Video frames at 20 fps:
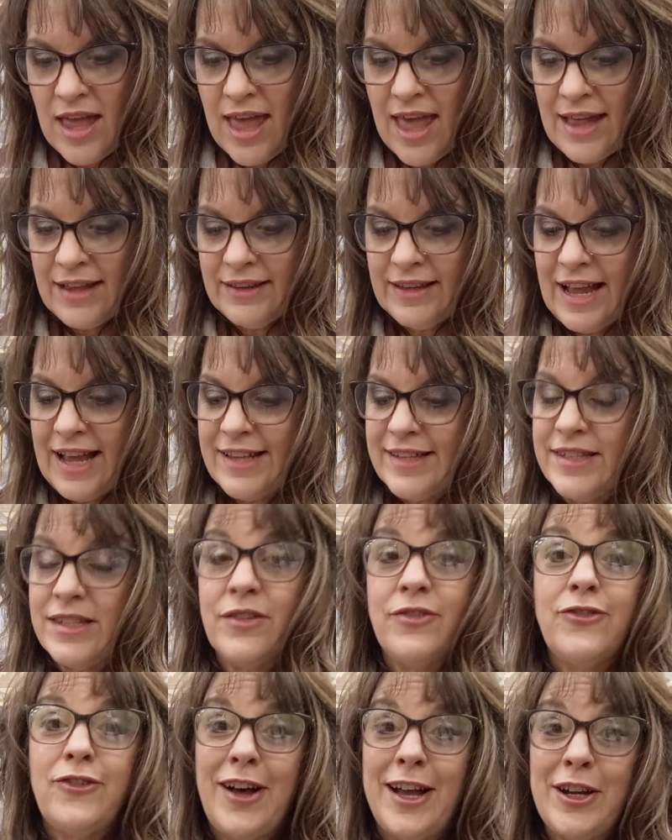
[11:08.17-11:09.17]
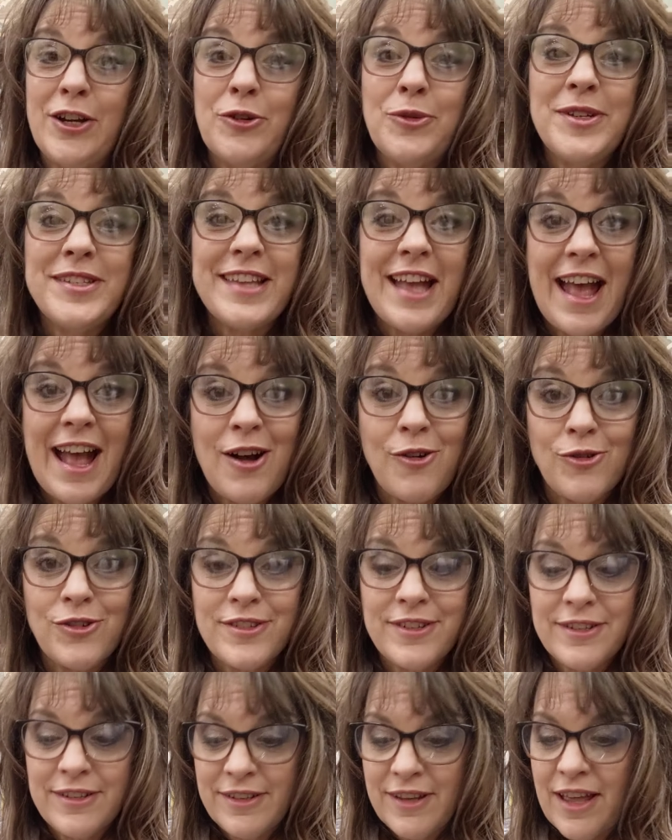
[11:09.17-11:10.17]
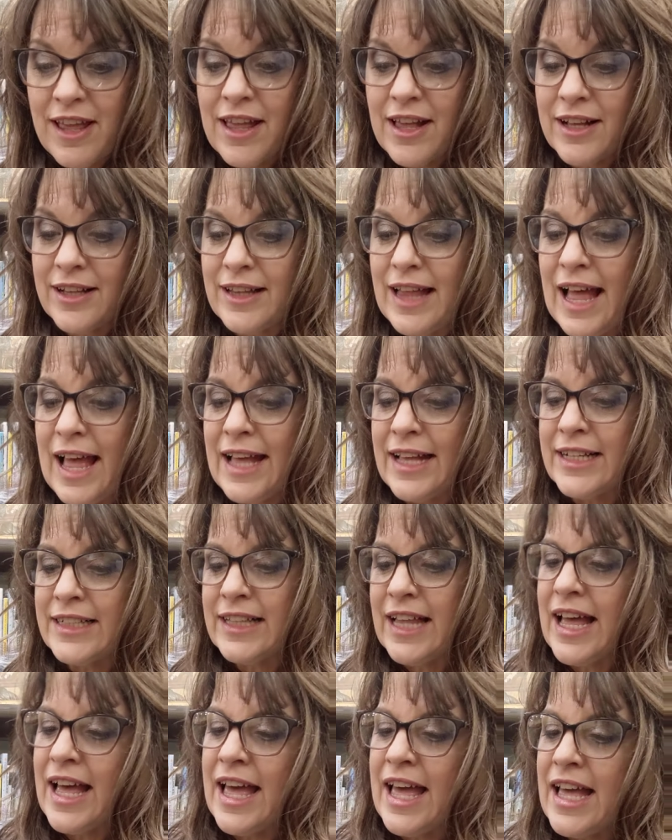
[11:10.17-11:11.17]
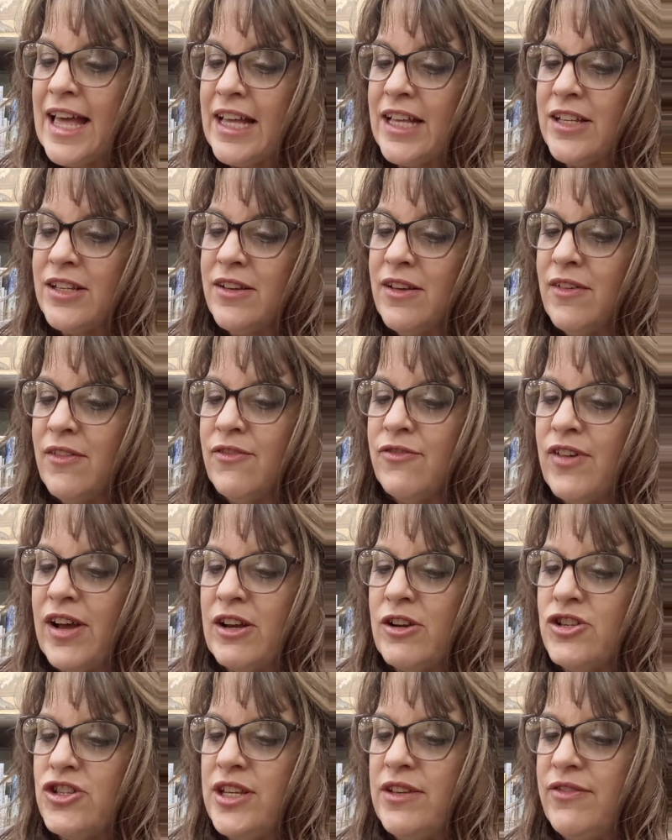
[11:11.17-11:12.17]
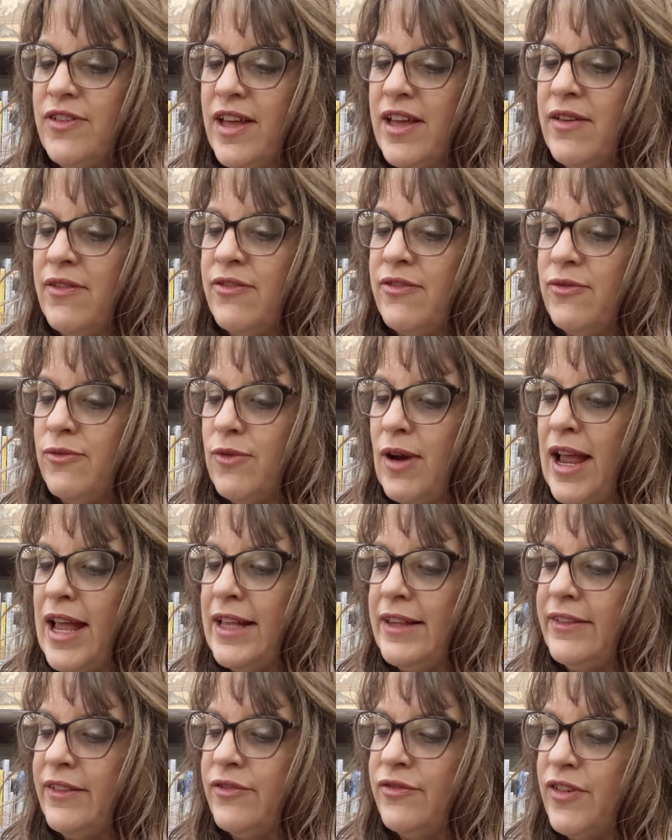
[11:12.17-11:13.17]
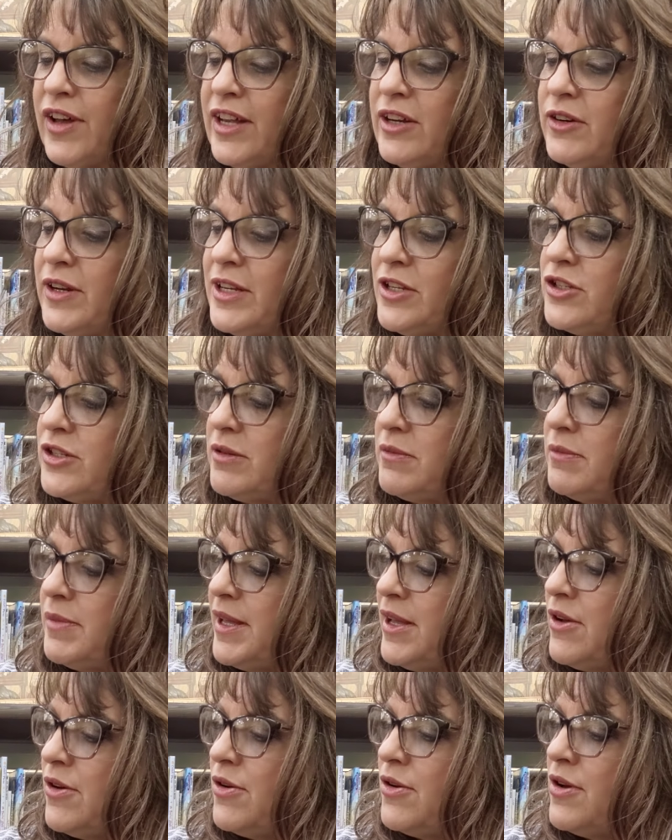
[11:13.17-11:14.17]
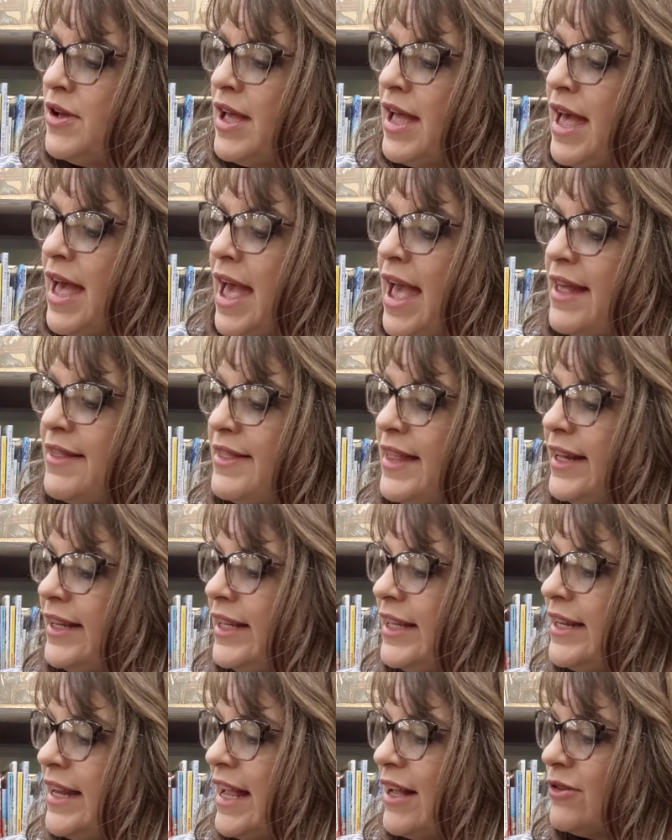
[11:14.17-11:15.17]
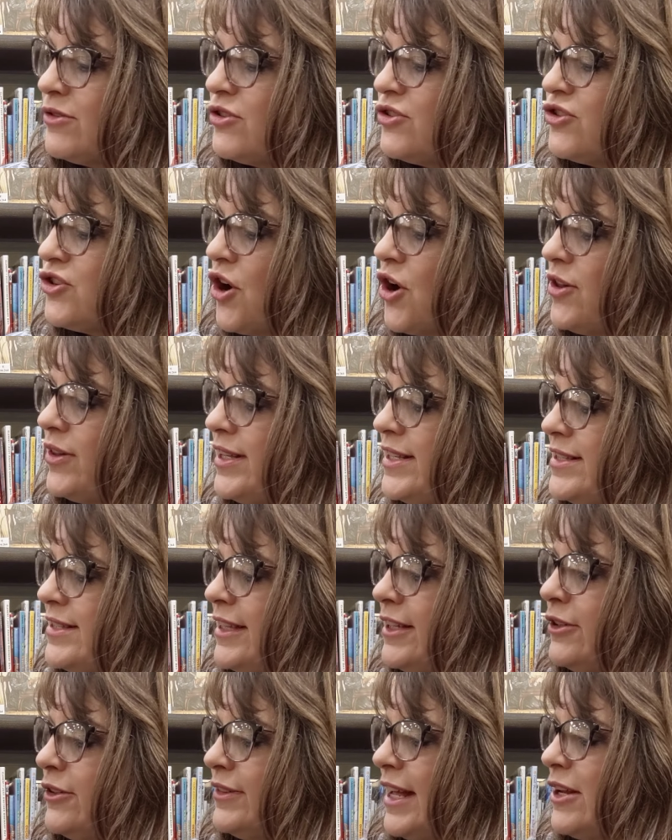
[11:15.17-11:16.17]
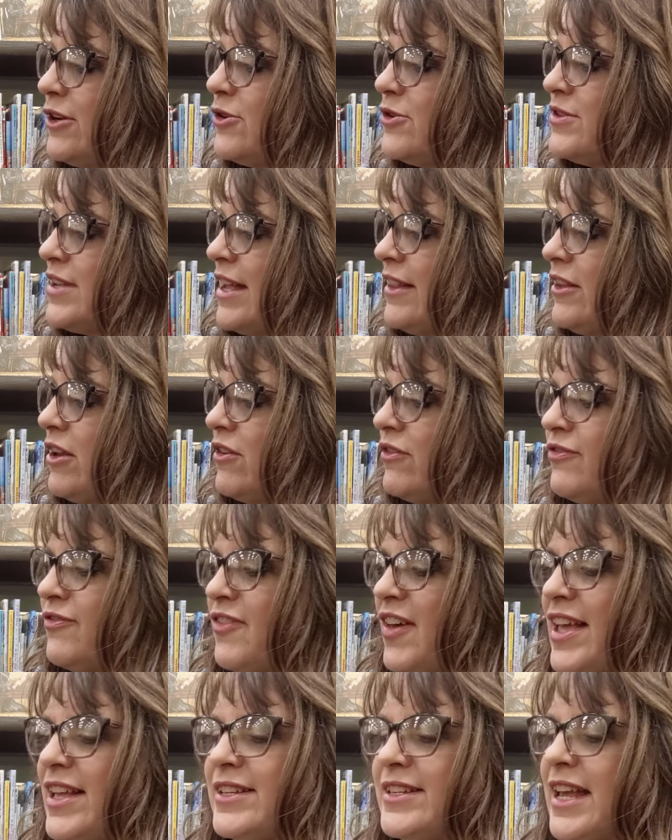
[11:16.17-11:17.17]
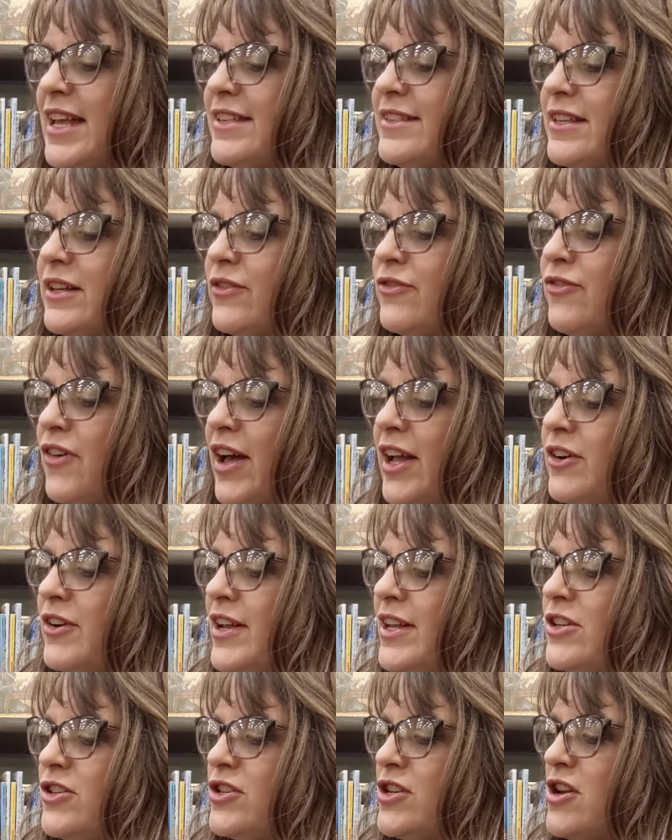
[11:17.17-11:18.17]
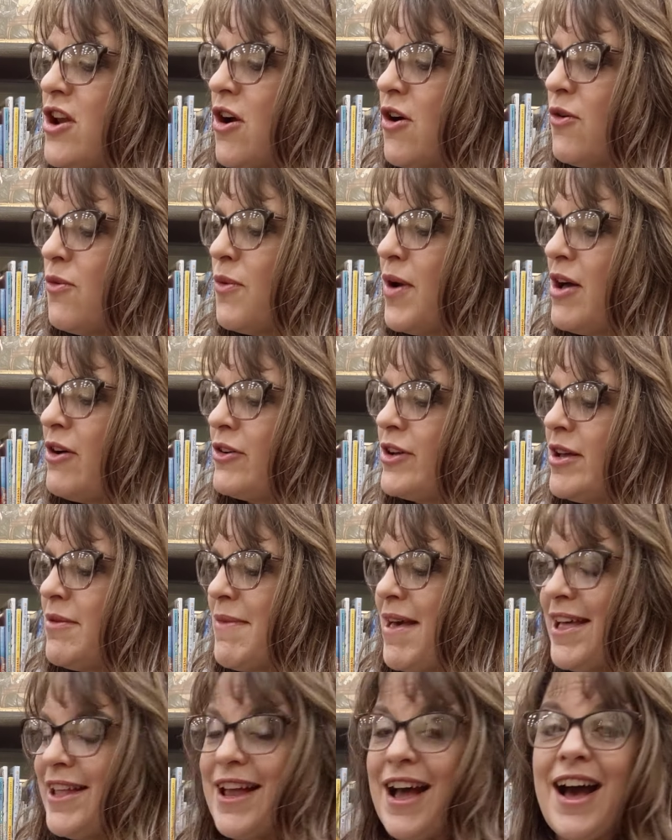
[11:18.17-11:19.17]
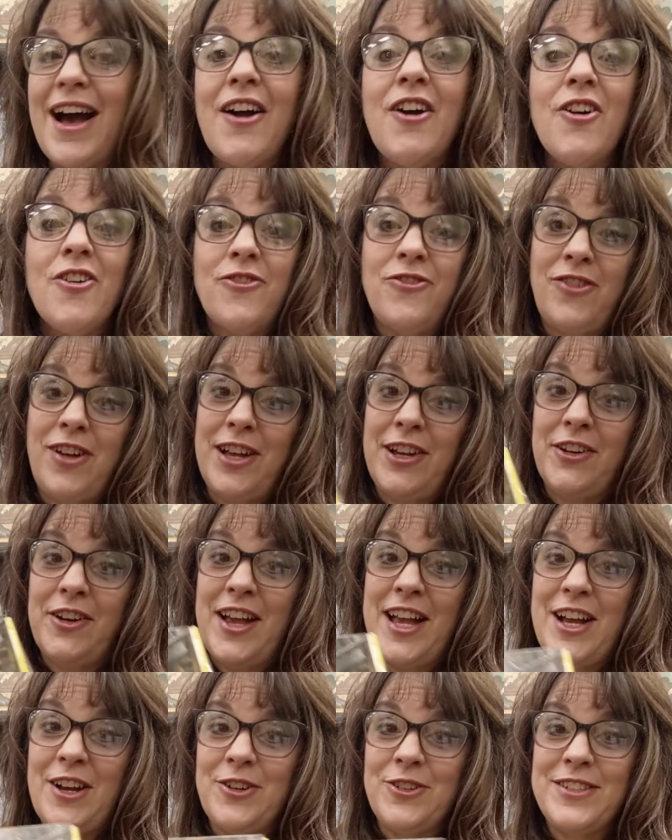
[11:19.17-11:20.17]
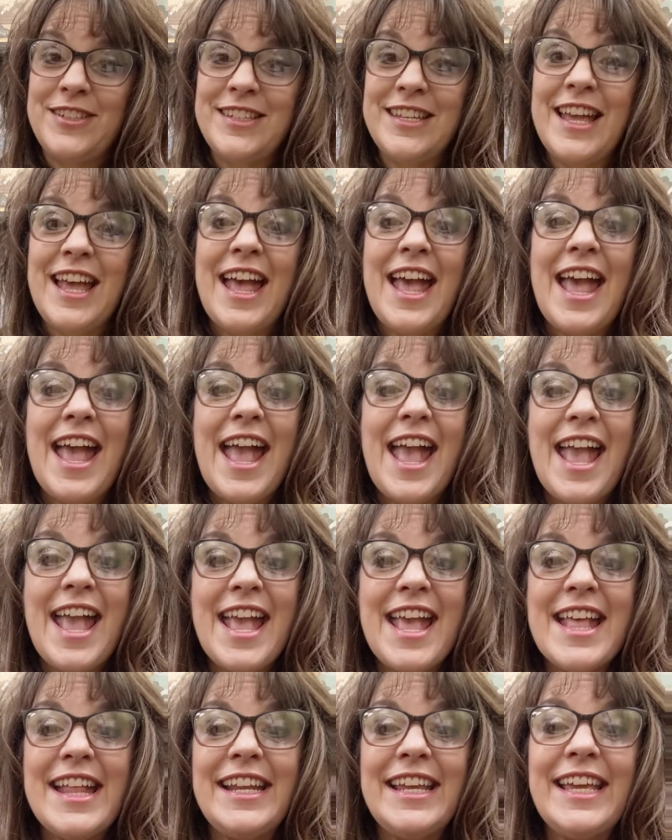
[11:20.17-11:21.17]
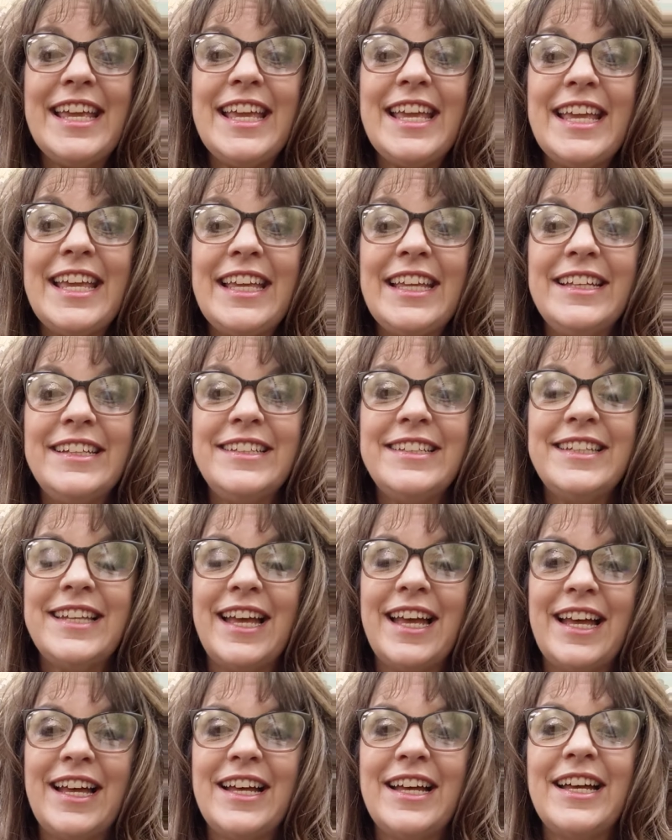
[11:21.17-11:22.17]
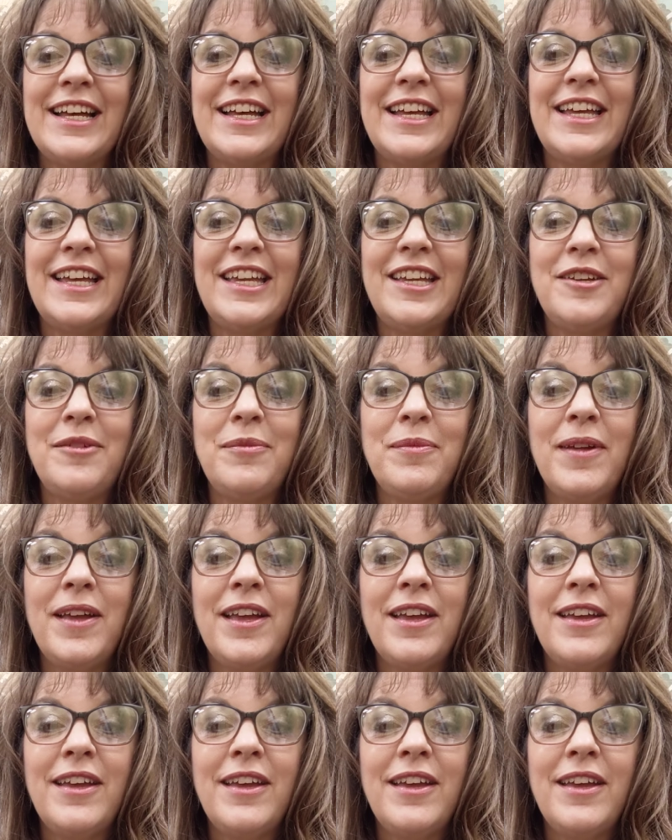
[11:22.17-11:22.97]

At last the fire was out. Clang, clang! Fire Chief F rang the fire engine bell. And then he announced, Charlie's little letters and their fantastic fire engine are welcome at our firehouse any time.